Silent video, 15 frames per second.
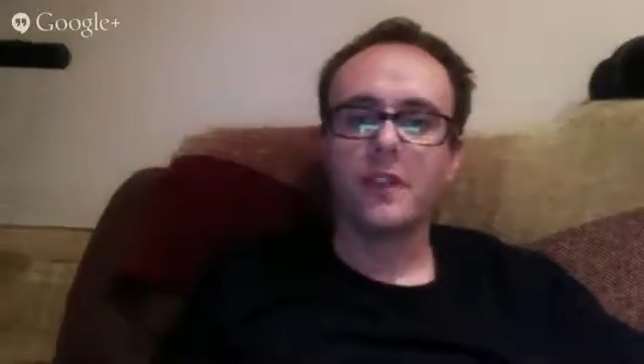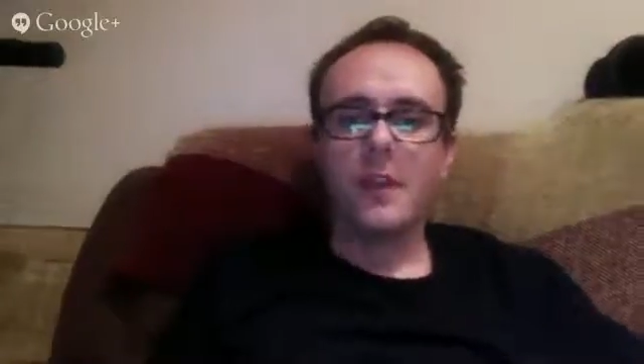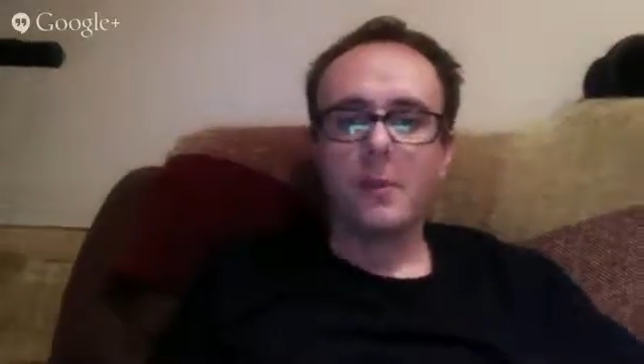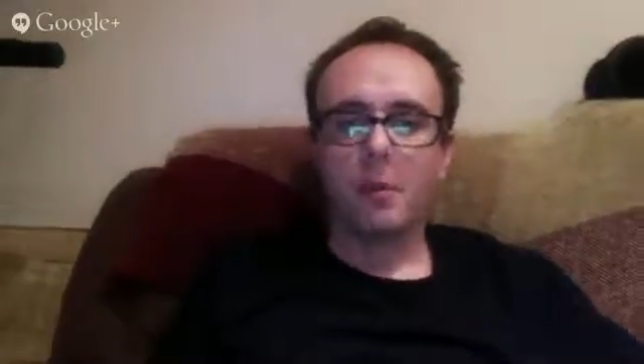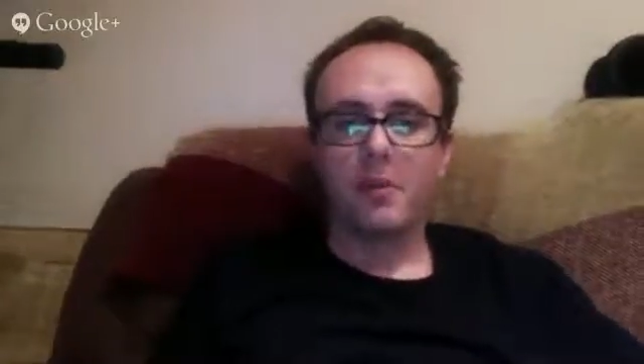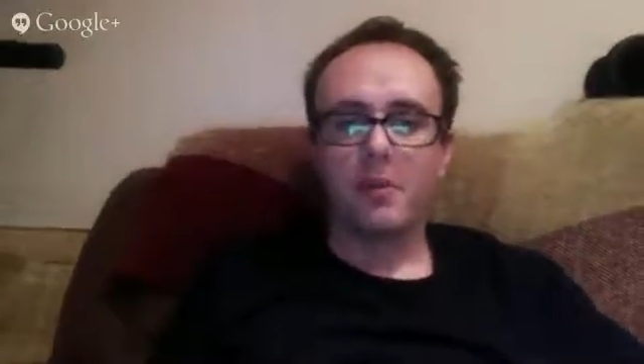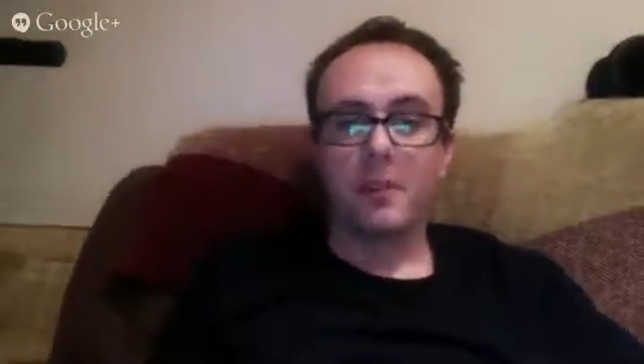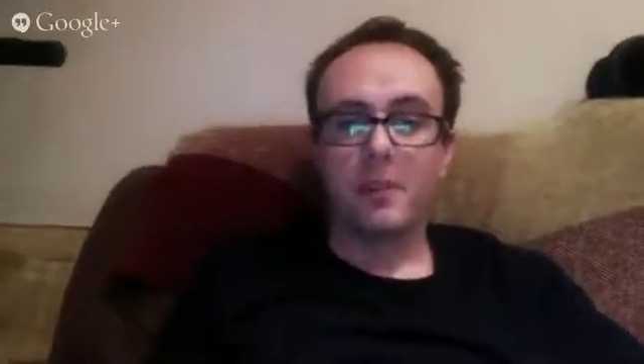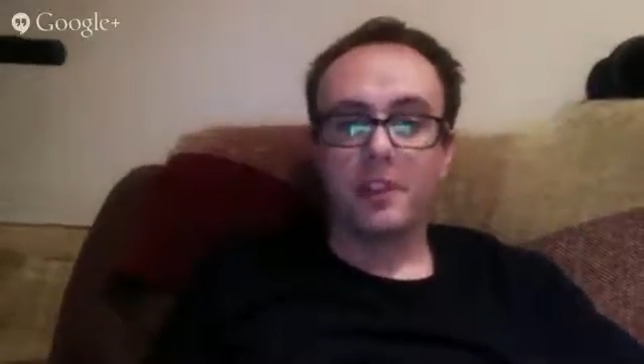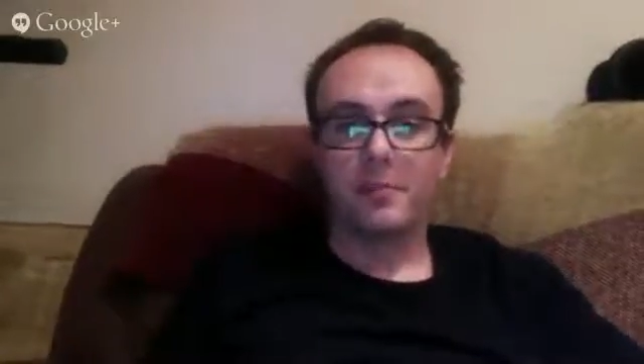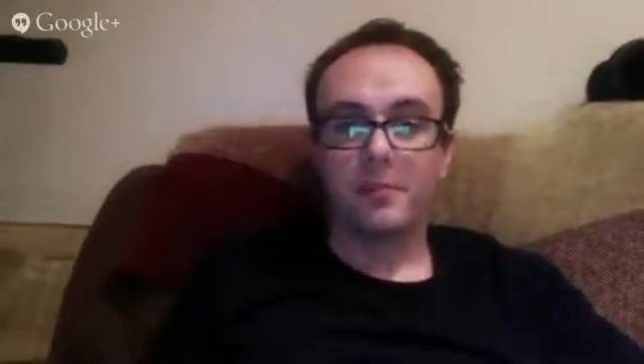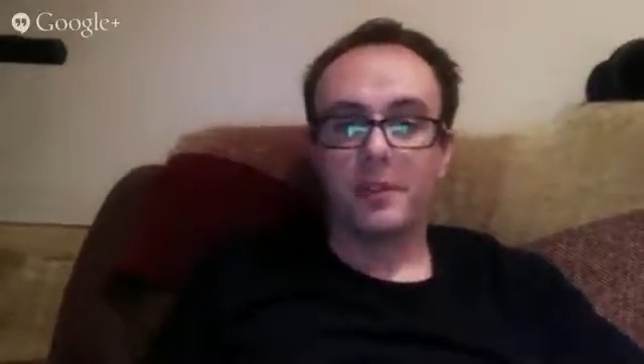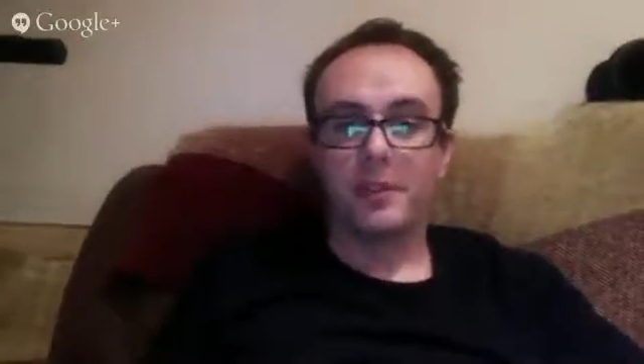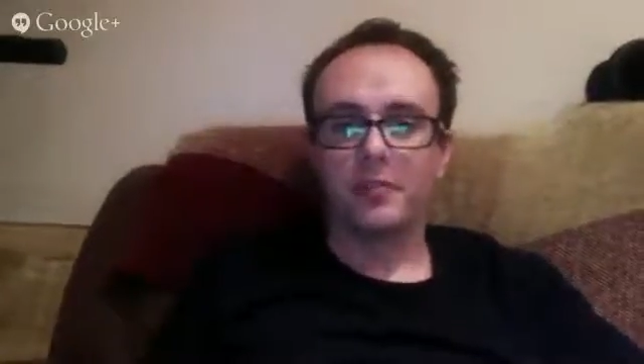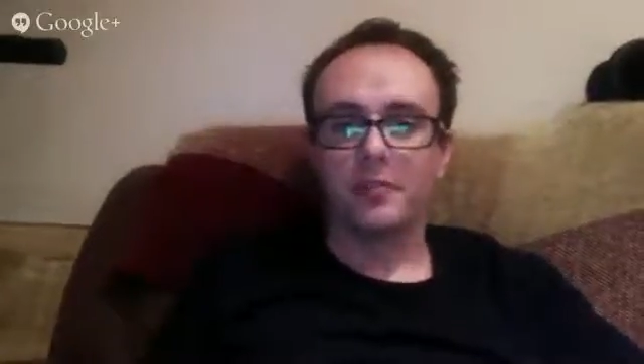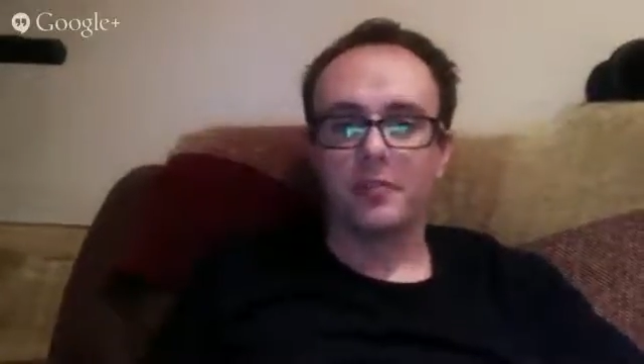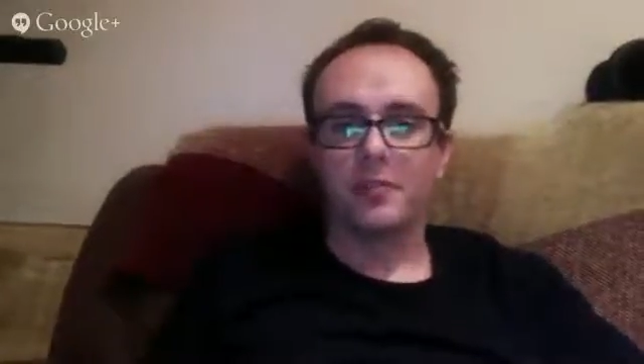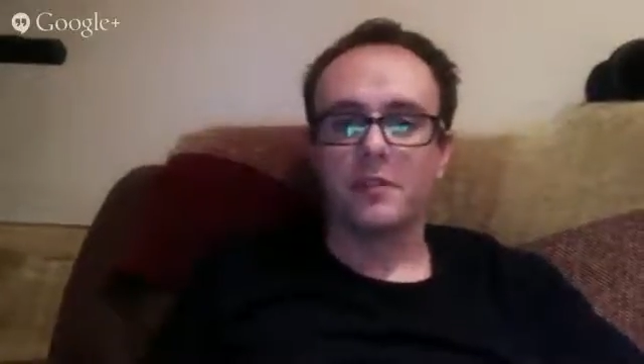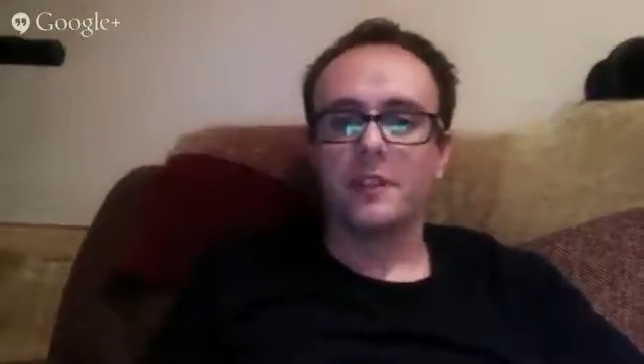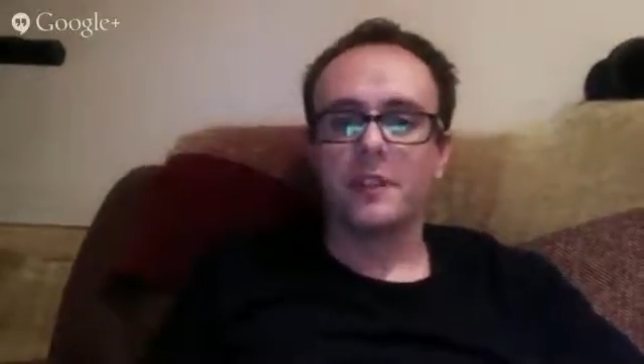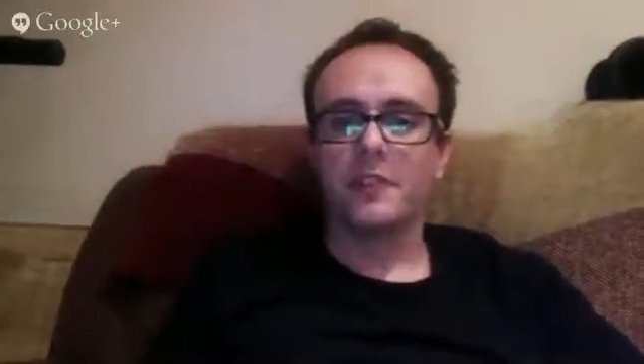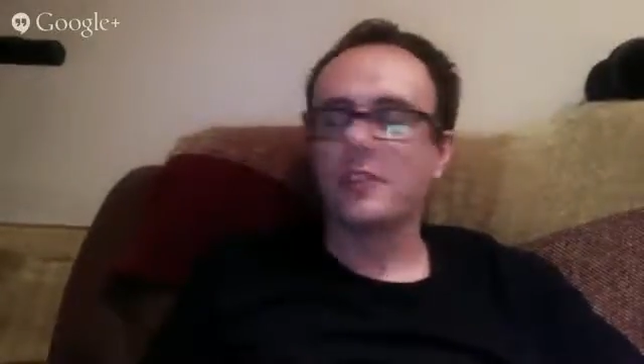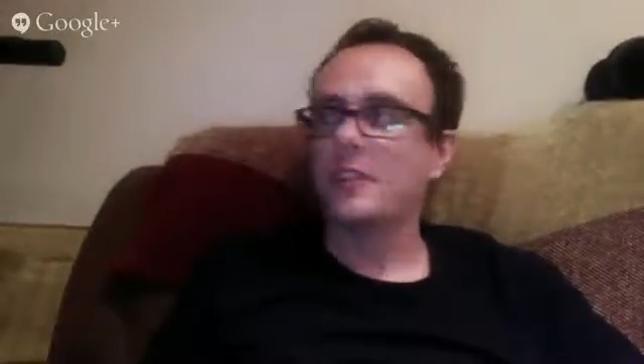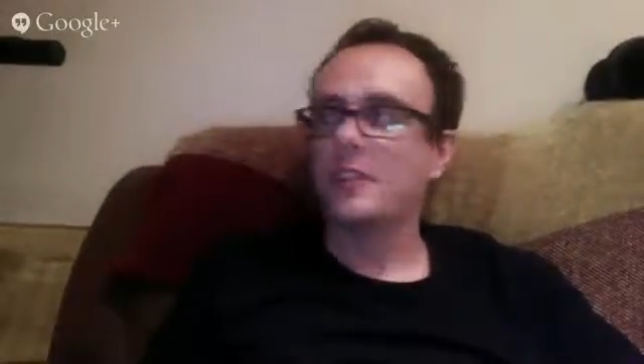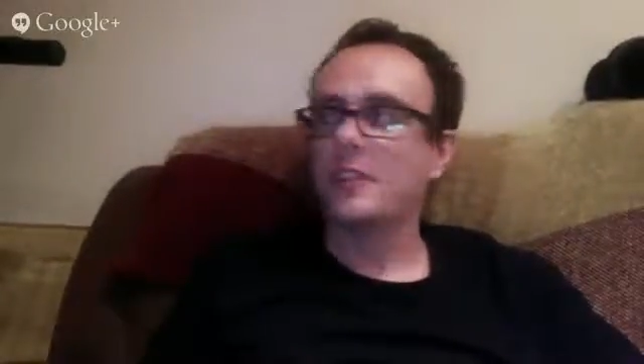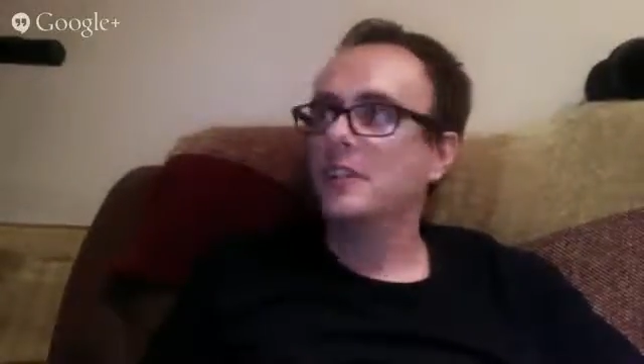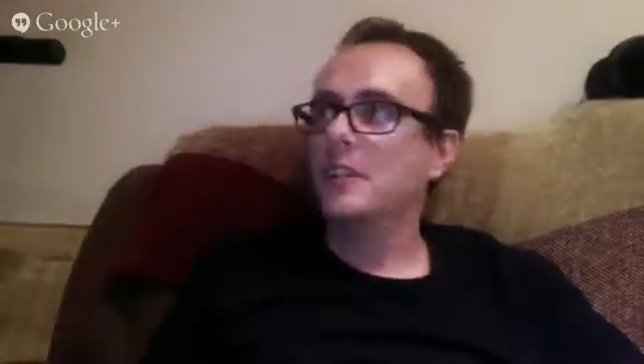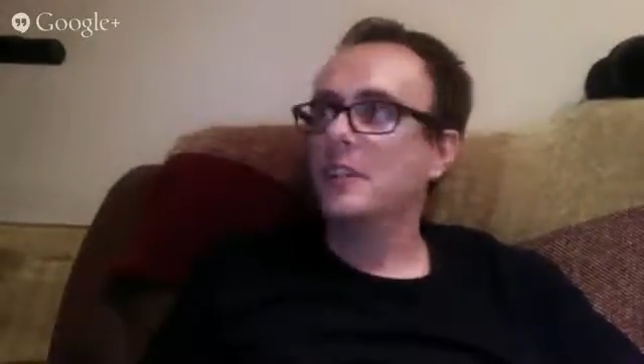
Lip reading: Probably the best Mega Drive actually,